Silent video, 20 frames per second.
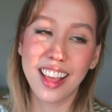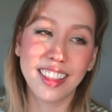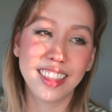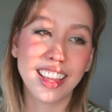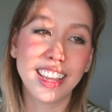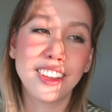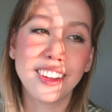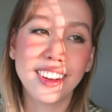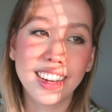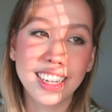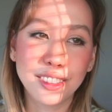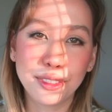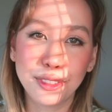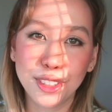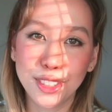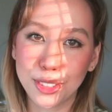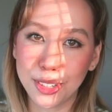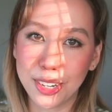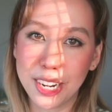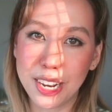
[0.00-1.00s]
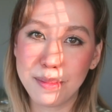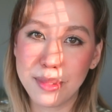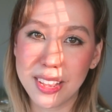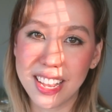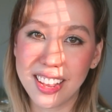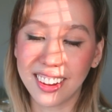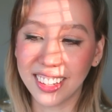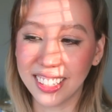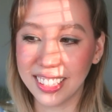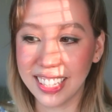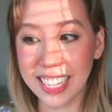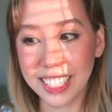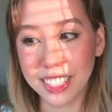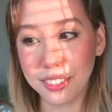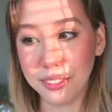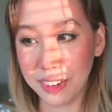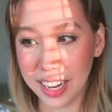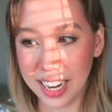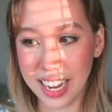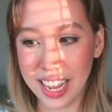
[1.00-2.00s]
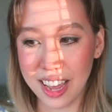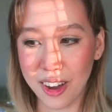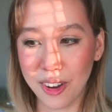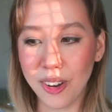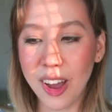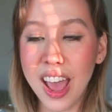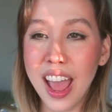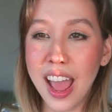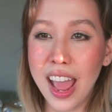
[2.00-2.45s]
Thank you guys for joining me on this video.